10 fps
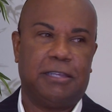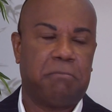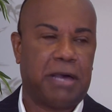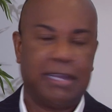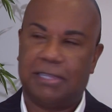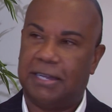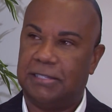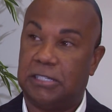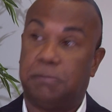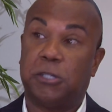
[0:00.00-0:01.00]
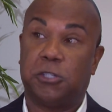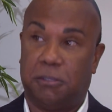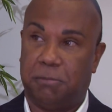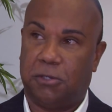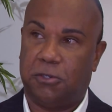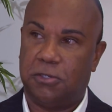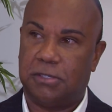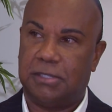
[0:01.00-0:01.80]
that my clients, especially the builders,